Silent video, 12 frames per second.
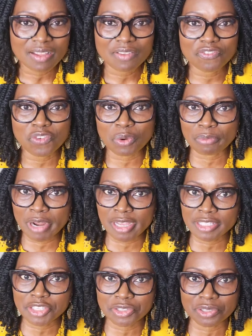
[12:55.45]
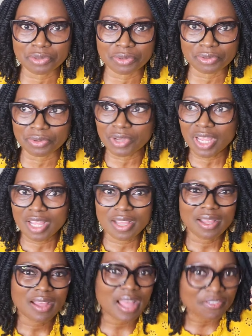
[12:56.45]
for us to
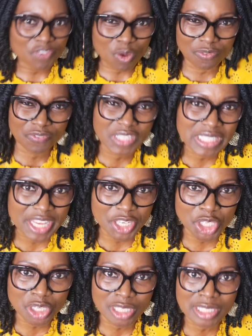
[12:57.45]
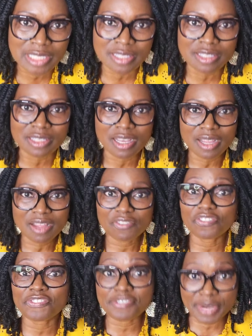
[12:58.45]
have conversations
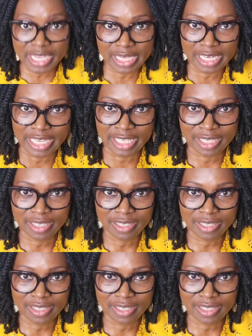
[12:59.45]
freely.